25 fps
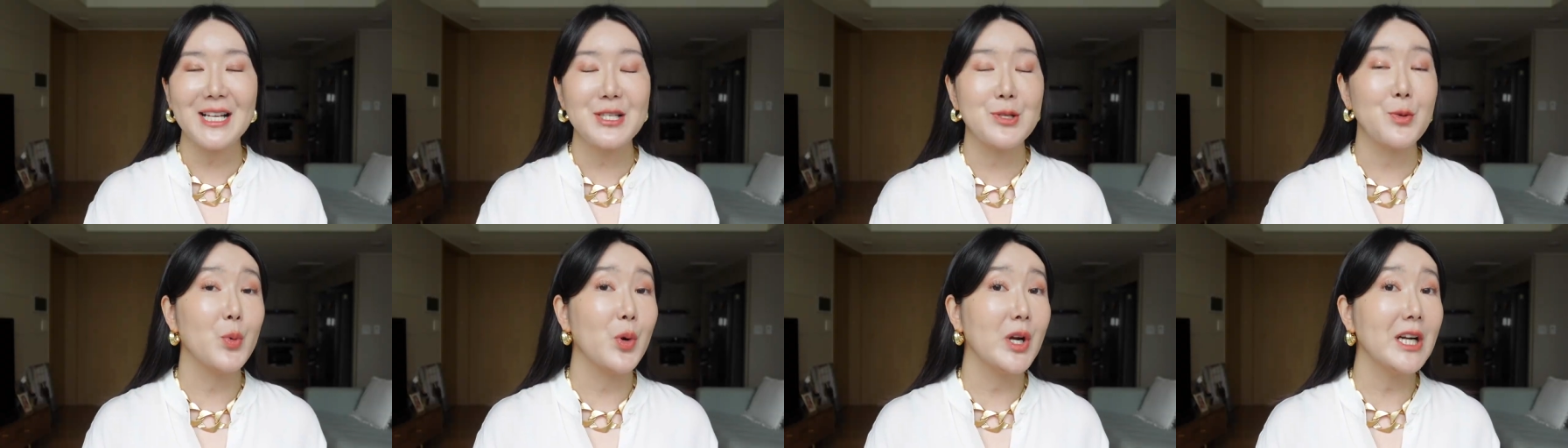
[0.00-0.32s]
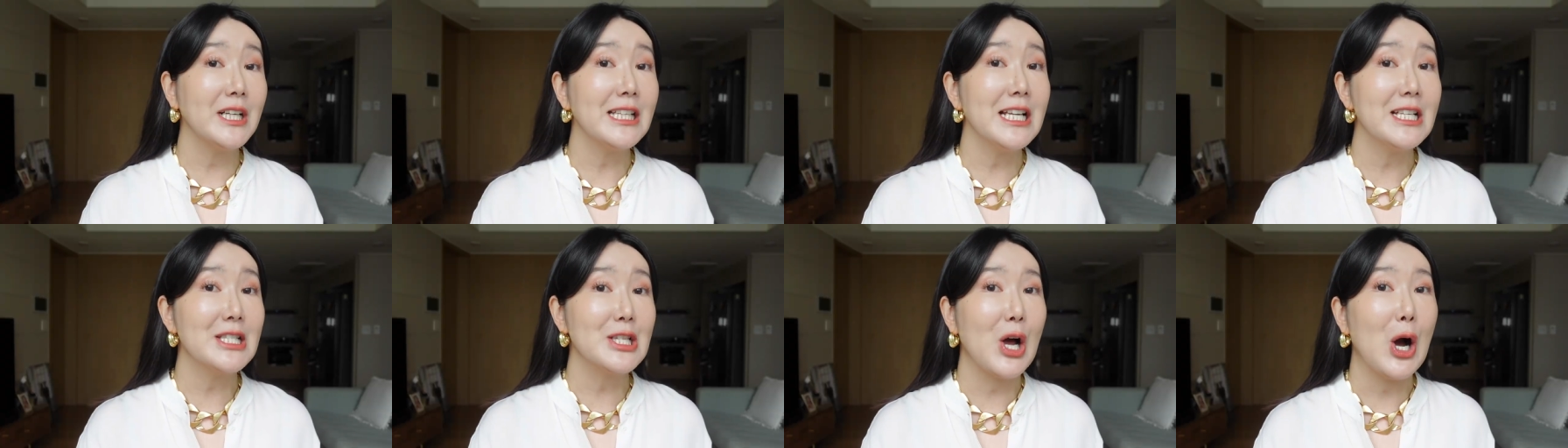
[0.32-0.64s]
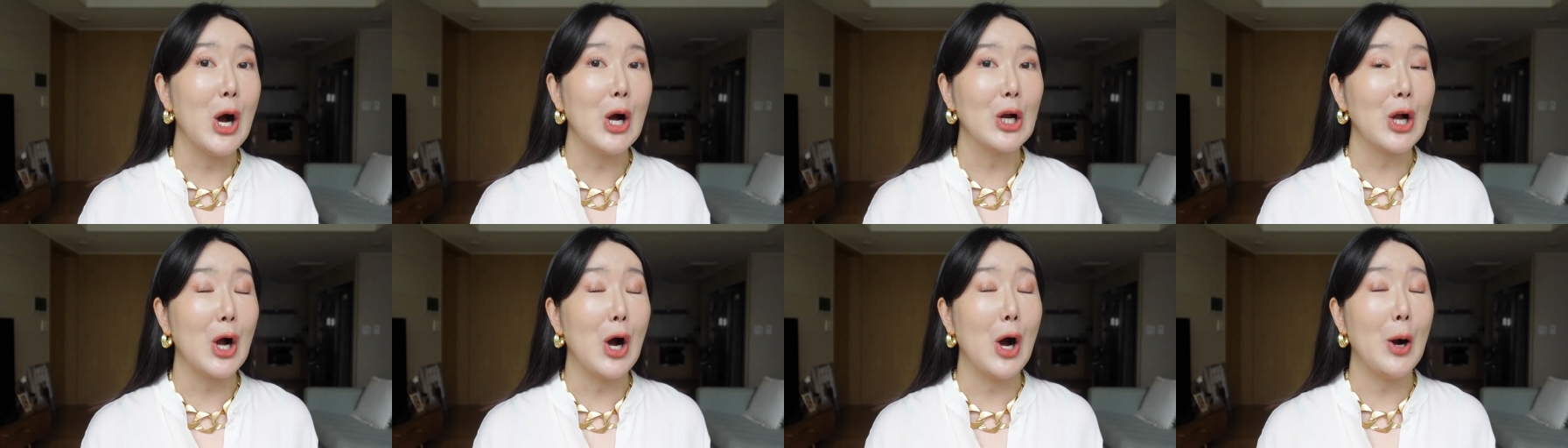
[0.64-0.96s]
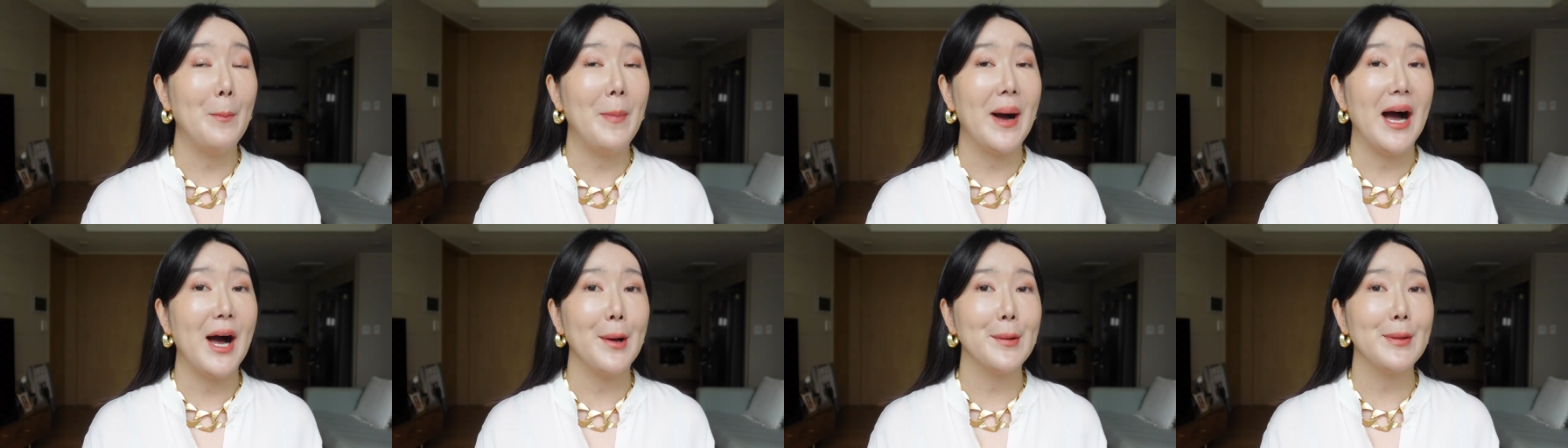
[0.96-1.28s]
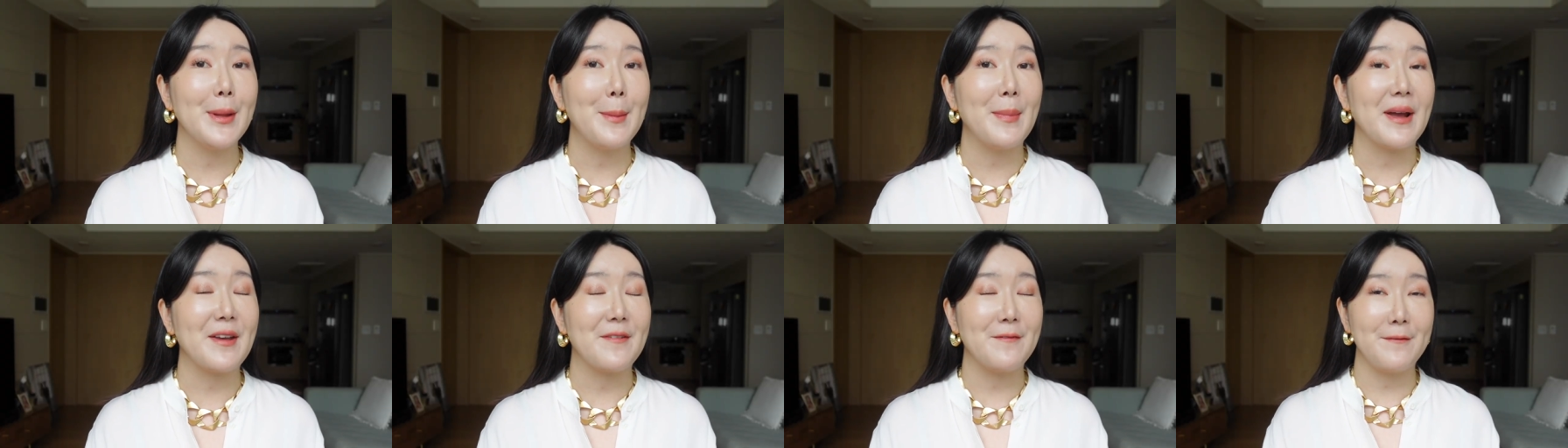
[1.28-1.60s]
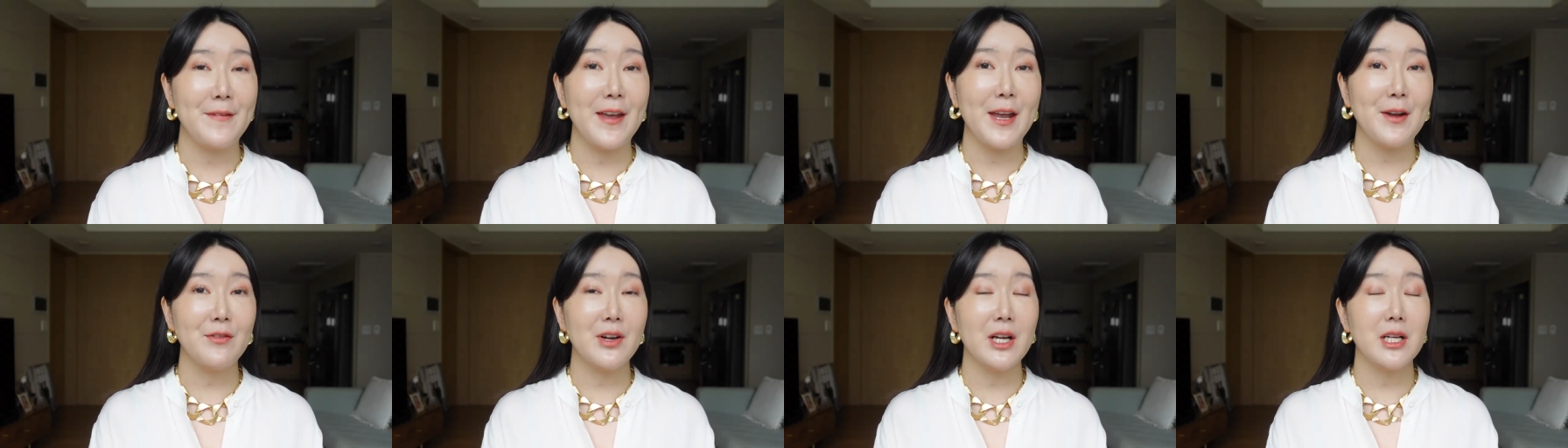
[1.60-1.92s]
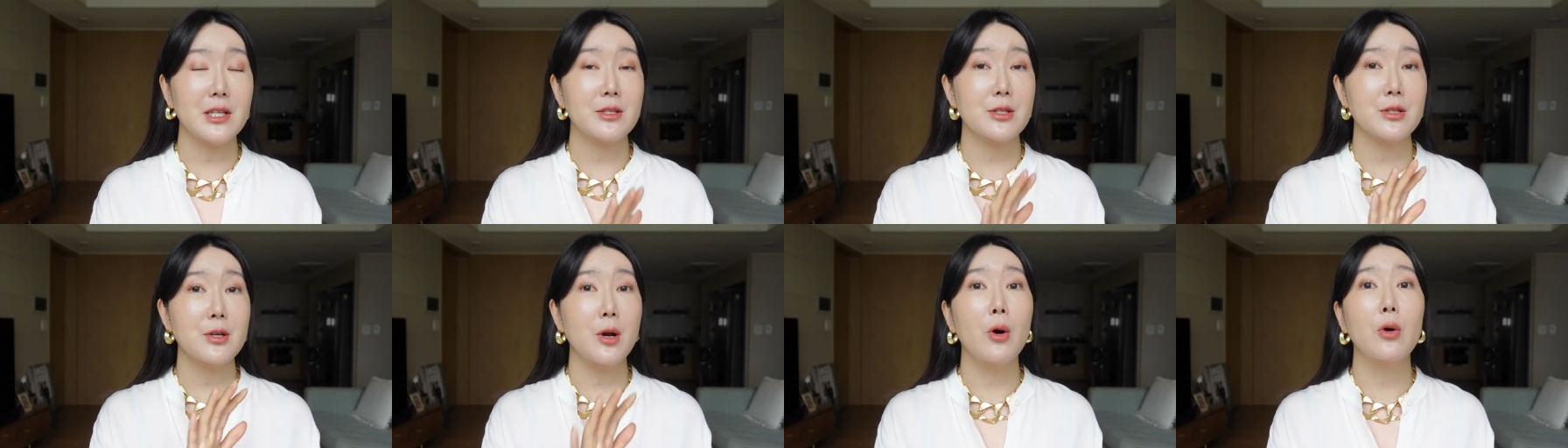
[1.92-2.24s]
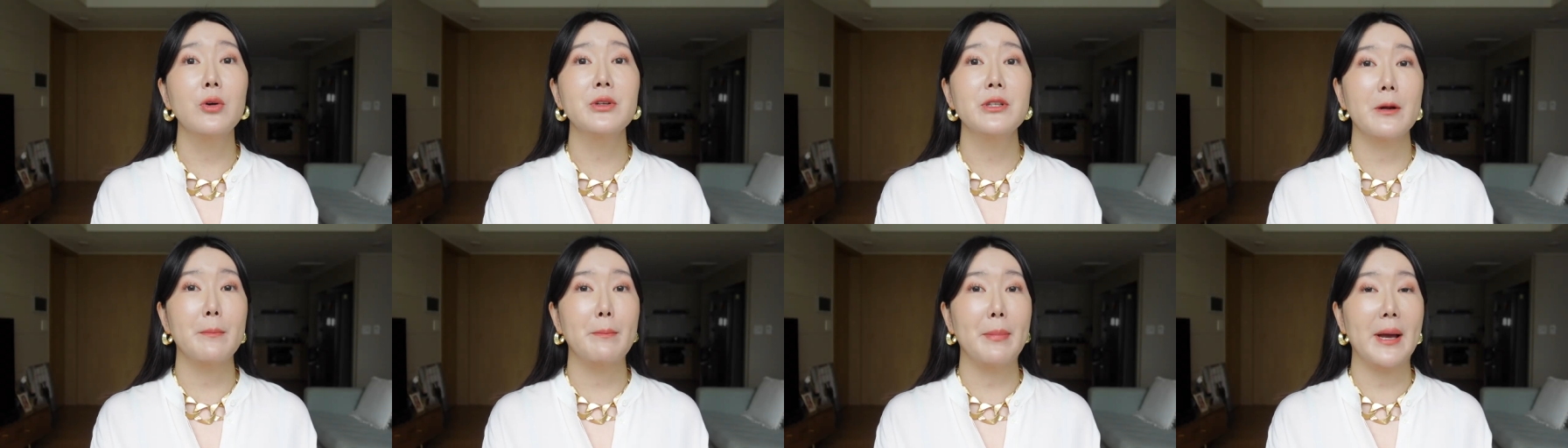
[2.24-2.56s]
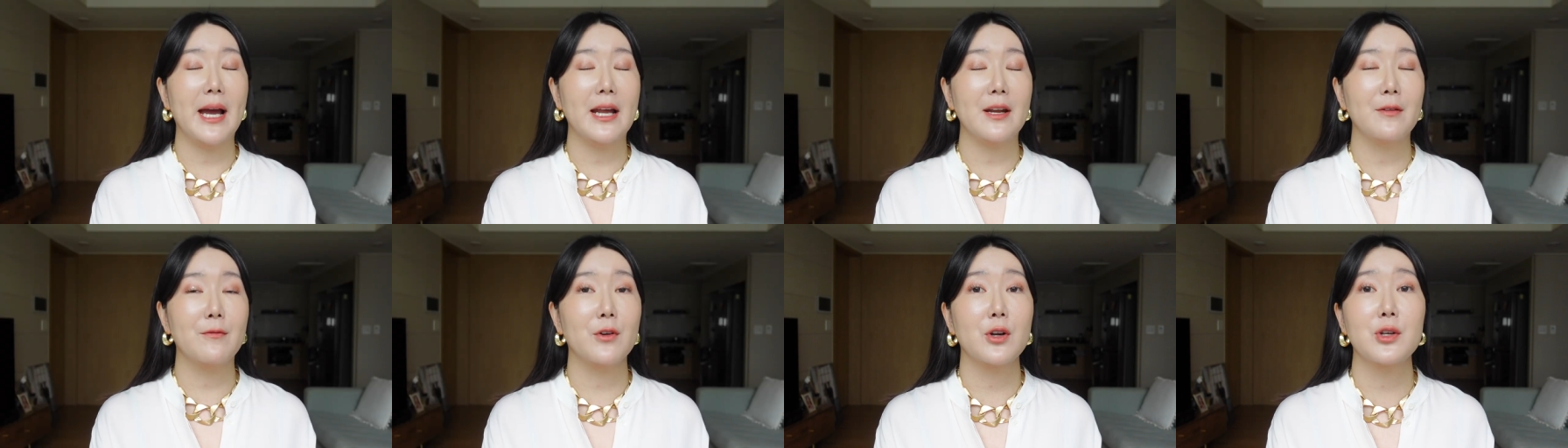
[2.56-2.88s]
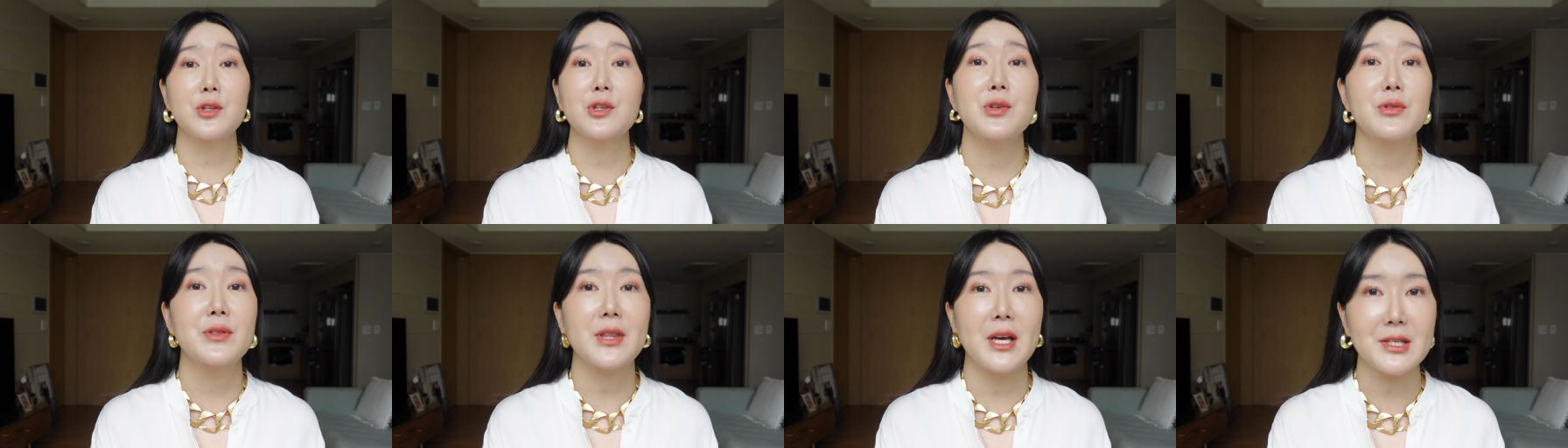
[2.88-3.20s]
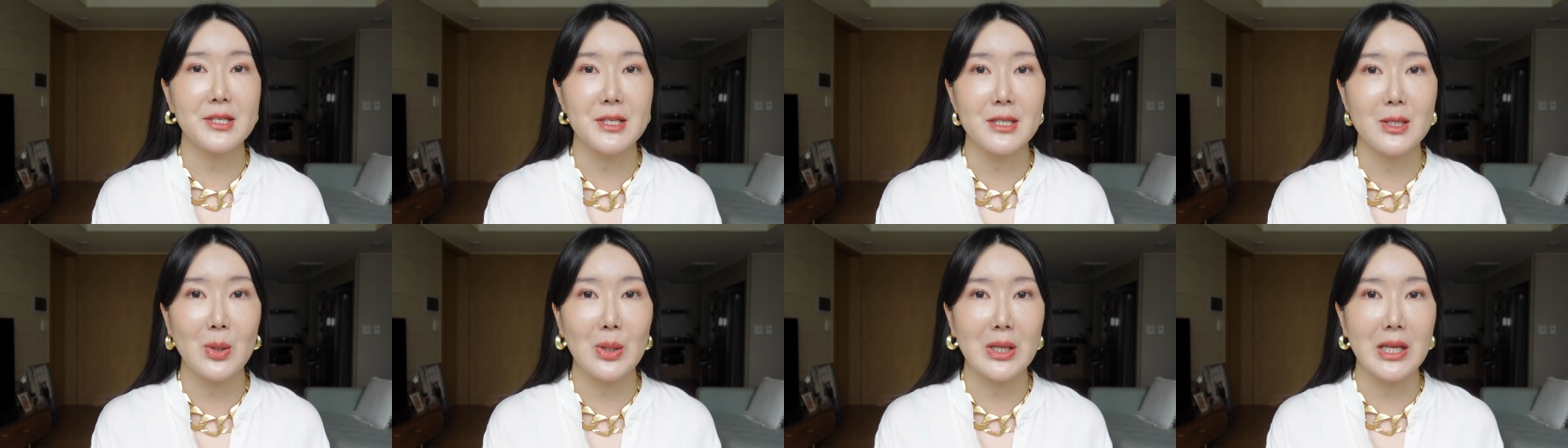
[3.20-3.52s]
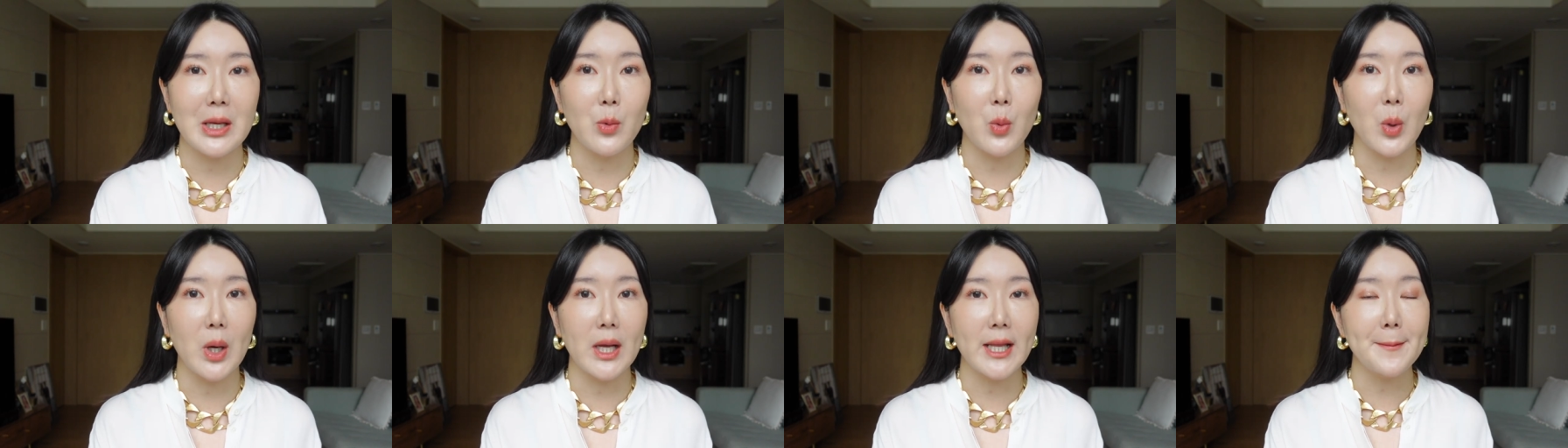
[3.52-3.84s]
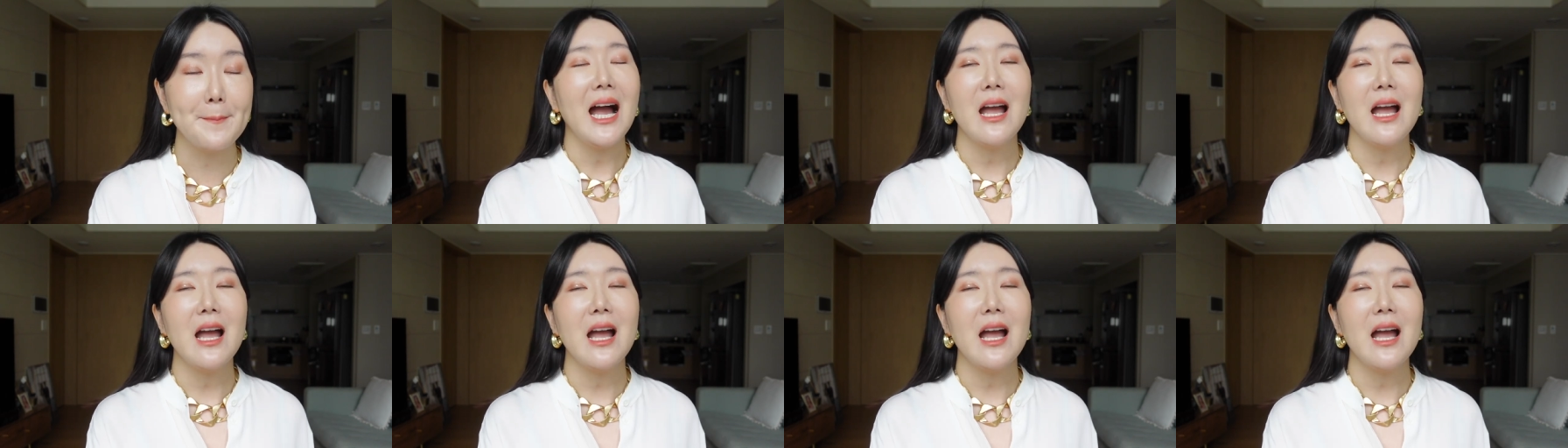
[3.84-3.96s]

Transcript: guys, so we're gonna talk about my favorite toner pad for two thousand twenty-one.